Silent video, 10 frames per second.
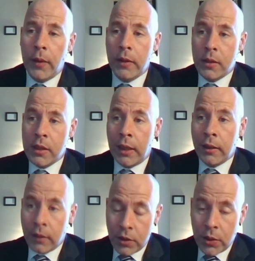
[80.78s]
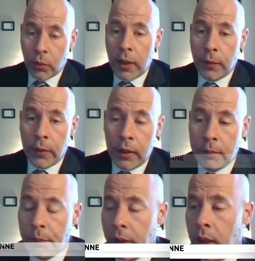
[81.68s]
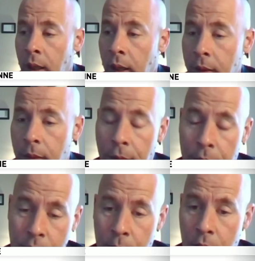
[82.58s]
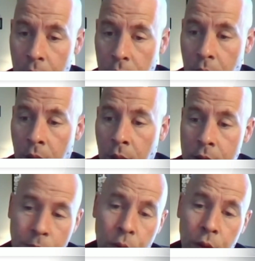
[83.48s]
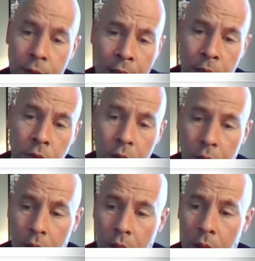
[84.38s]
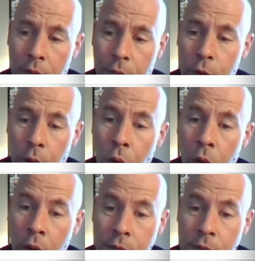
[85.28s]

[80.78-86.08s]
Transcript: that the Senate does the right thing uh, and that this bill uh, is put down uh, for the whole of